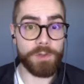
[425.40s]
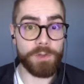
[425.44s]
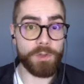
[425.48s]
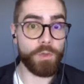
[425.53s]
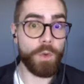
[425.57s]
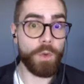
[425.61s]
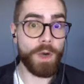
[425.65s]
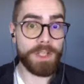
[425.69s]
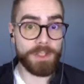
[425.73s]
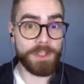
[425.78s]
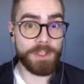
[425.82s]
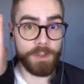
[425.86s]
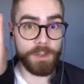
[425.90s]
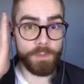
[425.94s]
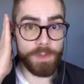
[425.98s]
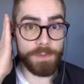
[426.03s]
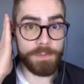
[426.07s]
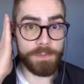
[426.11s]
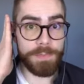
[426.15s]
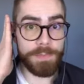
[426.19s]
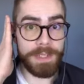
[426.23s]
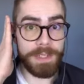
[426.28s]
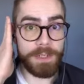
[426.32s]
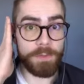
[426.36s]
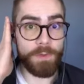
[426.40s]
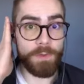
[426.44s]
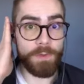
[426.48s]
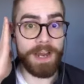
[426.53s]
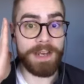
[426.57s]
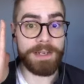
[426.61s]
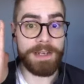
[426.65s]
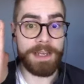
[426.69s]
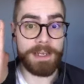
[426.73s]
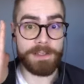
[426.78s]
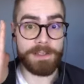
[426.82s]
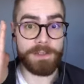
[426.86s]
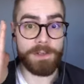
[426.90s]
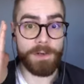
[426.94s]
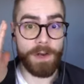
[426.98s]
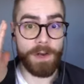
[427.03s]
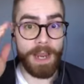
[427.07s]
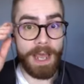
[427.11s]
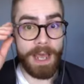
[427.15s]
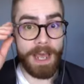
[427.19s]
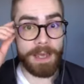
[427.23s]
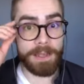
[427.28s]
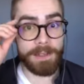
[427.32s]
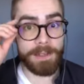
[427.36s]
to what you would be right next to your
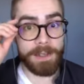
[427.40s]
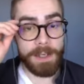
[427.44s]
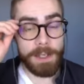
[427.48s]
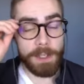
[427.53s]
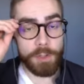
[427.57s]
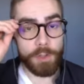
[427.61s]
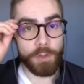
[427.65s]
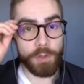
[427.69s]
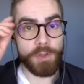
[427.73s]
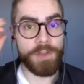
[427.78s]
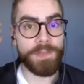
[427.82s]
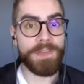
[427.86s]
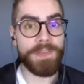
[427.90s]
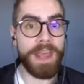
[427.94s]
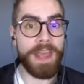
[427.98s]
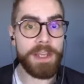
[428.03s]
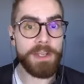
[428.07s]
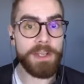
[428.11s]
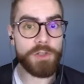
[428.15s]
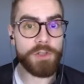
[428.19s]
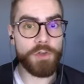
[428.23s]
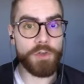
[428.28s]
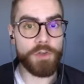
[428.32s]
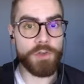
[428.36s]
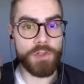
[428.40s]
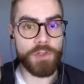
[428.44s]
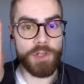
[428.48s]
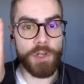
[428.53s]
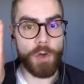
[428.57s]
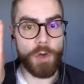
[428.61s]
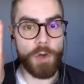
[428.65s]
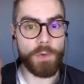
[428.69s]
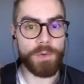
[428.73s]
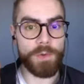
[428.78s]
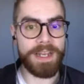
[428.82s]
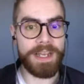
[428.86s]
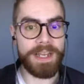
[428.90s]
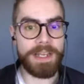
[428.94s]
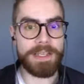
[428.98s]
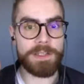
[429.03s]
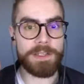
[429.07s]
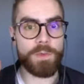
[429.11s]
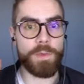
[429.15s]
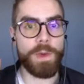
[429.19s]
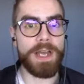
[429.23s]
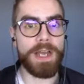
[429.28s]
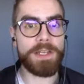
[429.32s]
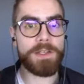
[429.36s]
head. So the danger zone is
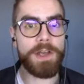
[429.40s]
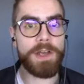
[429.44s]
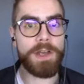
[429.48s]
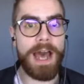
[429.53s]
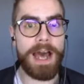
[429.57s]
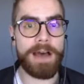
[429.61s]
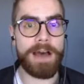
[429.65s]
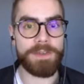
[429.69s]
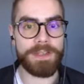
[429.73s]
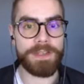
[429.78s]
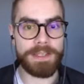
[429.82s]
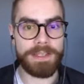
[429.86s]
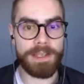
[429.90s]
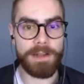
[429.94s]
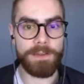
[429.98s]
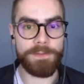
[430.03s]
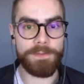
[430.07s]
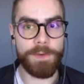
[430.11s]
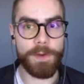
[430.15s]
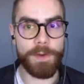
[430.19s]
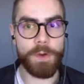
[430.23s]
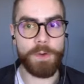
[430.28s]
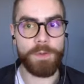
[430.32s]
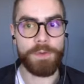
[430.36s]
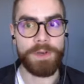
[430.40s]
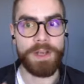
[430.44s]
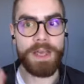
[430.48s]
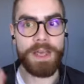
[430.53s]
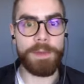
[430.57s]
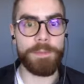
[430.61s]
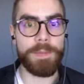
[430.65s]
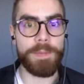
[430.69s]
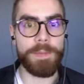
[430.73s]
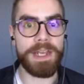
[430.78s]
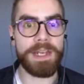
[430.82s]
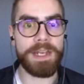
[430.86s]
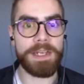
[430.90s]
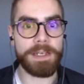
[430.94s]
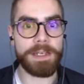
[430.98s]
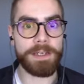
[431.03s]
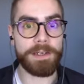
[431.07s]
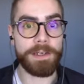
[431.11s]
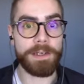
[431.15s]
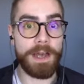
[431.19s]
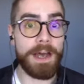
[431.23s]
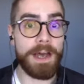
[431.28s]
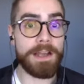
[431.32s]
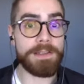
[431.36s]
when you have a cell phone emitting
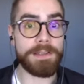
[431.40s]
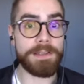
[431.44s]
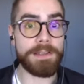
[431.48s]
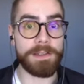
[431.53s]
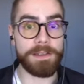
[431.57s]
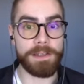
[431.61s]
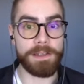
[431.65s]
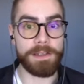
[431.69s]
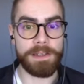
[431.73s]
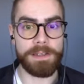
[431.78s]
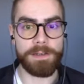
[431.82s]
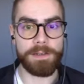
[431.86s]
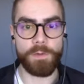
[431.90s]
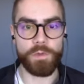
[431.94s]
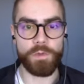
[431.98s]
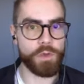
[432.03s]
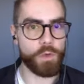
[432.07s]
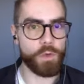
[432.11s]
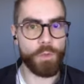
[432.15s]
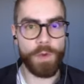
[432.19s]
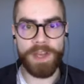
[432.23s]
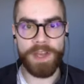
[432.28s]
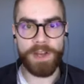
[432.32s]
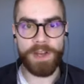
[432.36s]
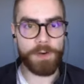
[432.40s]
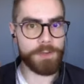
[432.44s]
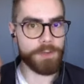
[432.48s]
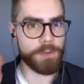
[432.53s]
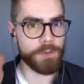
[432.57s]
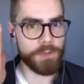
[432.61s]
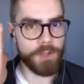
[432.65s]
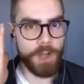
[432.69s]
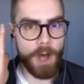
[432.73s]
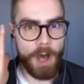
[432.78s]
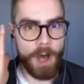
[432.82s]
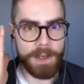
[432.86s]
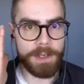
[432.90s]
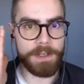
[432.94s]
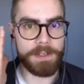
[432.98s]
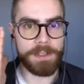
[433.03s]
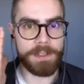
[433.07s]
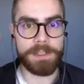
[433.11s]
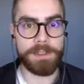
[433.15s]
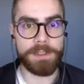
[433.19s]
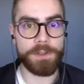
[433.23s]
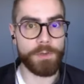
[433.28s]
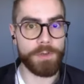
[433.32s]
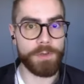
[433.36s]
constantly. So whether you're talking on
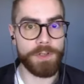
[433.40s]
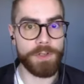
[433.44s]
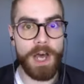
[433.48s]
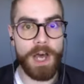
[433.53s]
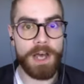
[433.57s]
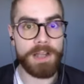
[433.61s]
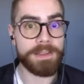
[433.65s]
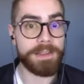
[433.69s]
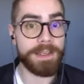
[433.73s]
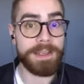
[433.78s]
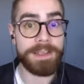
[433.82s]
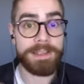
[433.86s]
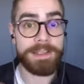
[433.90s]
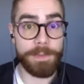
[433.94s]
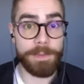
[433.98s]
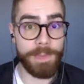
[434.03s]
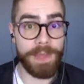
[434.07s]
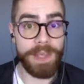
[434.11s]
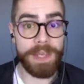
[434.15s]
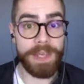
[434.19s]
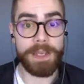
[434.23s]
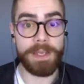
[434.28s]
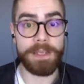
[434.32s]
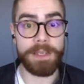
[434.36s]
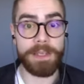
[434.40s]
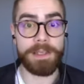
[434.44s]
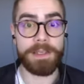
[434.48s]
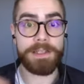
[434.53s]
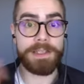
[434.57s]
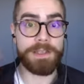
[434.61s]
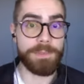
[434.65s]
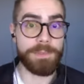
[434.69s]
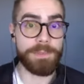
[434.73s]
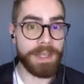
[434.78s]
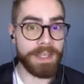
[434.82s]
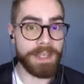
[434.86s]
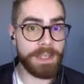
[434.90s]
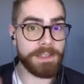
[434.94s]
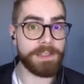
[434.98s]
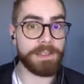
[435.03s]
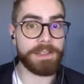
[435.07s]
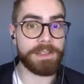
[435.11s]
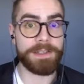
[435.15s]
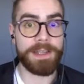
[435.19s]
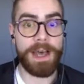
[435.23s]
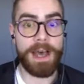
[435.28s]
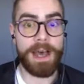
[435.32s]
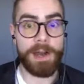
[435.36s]
it or not, it's emitting, it's pinging the
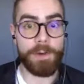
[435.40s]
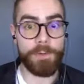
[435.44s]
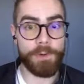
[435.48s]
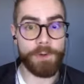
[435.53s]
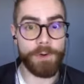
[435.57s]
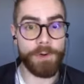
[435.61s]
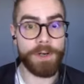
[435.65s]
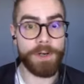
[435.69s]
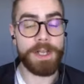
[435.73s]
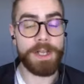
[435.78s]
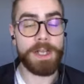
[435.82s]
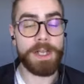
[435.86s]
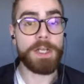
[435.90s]
tower.